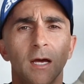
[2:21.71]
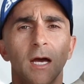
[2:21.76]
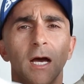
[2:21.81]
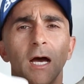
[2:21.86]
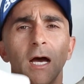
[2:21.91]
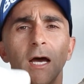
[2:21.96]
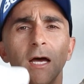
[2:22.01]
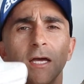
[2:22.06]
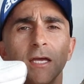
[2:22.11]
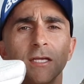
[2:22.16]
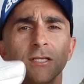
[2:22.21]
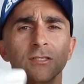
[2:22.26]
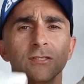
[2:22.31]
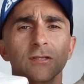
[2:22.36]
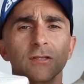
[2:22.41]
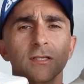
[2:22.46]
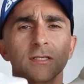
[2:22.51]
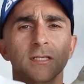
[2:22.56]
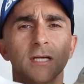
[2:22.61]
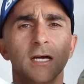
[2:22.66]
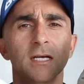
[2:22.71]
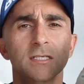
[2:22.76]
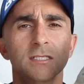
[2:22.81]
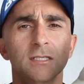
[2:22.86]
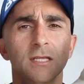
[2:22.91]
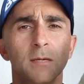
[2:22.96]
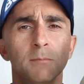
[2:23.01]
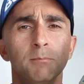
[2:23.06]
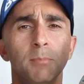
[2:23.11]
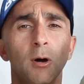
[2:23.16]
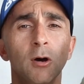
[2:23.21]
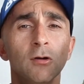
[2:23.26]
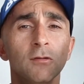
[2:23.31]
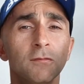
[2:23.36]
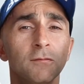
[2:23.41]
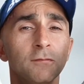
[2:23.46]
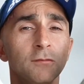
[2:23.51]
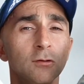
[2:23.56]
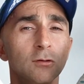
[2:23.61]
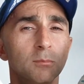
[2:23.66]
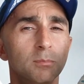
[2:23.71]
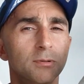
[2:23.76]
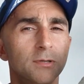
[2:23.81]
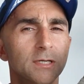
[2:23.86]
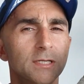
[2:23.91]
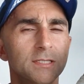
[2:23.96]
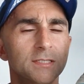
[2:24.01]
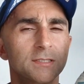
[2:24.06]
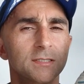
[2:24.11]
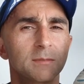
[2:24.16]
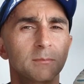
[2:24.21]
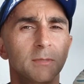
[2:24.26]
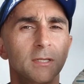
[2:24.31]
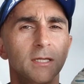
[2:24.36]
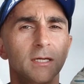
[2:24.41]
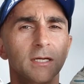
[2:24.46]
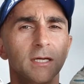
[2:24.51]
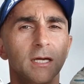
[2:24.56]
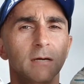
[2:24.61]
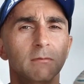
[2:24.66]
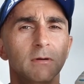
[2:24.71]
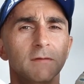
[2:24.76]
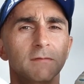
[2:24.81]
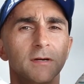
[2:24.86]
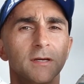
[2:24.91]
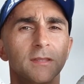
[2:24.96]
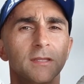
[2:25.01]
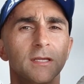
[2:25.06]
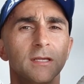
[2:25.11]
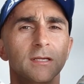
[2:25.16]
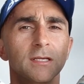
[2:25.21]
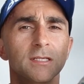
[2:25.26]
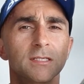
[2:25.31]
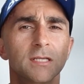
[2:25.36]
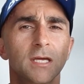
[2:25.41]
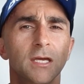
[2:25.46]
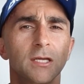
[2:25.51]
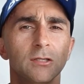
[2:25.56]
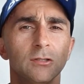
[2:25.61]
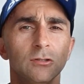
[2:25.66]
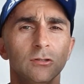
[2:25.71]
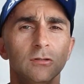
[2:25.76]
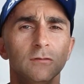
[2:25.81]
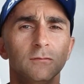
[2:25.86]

And to the touch, they both feel pretty similar. However, there is a new